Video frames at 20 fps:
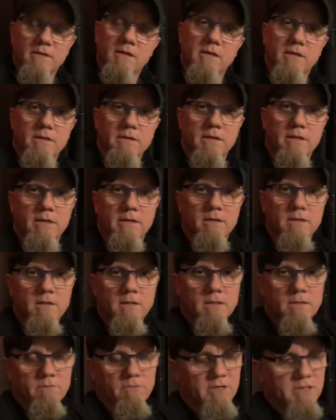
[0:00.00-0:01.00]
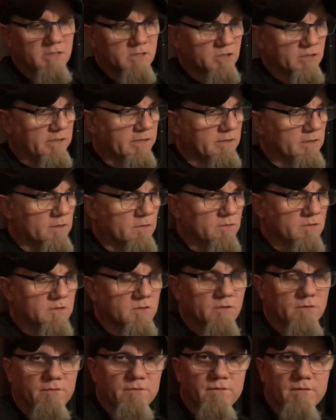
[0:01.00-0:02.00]
And uh, really enjoying the whole
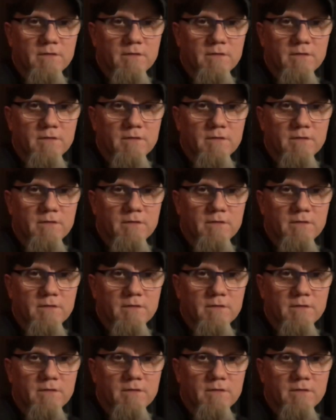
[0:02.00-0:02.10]
stuff.